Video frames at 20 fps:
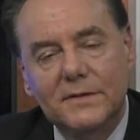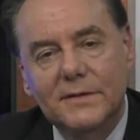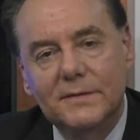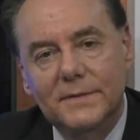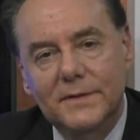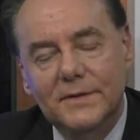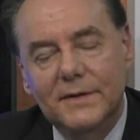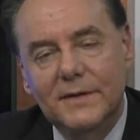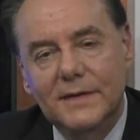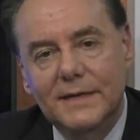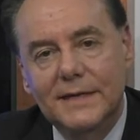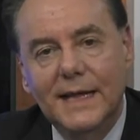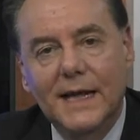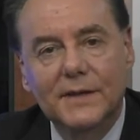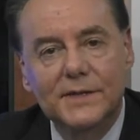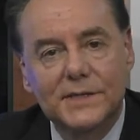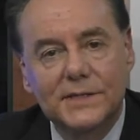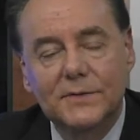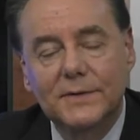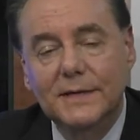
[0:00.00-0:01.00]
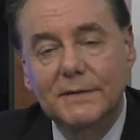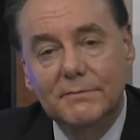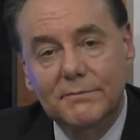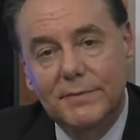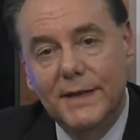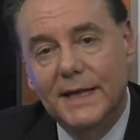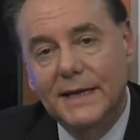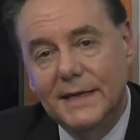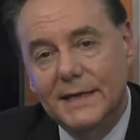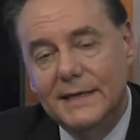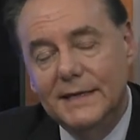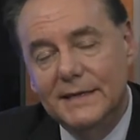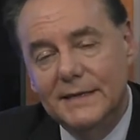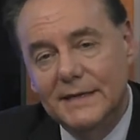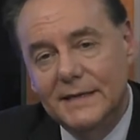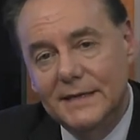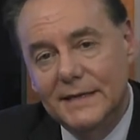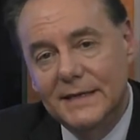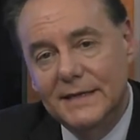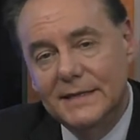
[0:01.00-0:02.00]
community, now so embedded
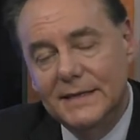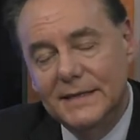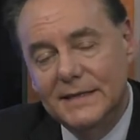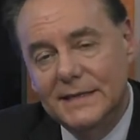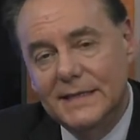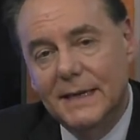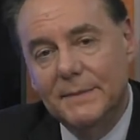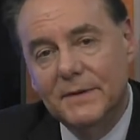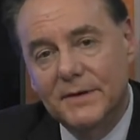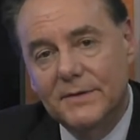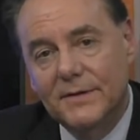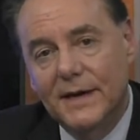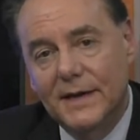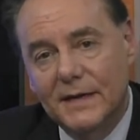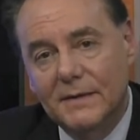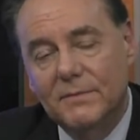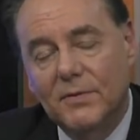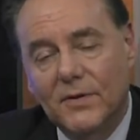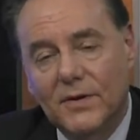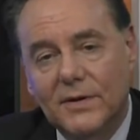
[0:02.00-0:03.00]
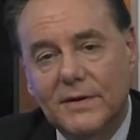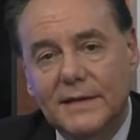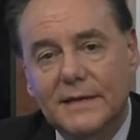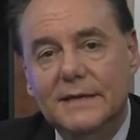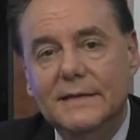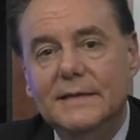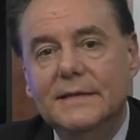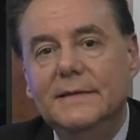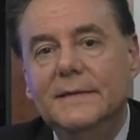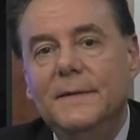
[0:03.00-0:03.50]
in, in the Democratic Party,